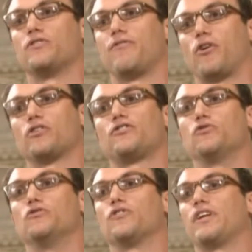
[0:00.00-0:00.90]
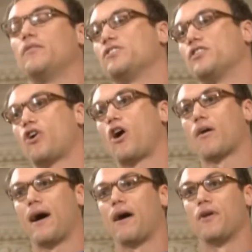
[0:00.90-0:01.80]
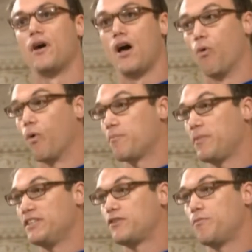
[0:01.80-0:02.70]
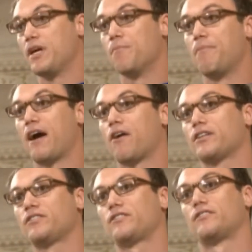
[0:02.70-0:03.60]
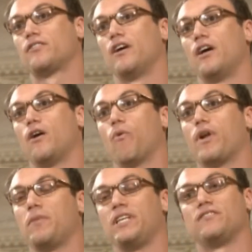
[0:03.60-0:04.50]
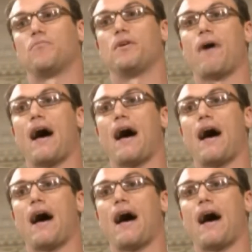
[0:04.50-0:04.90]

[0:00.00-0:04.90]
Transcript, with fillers: those first two dreams and talk about what it means to be embarrassed, what it means to be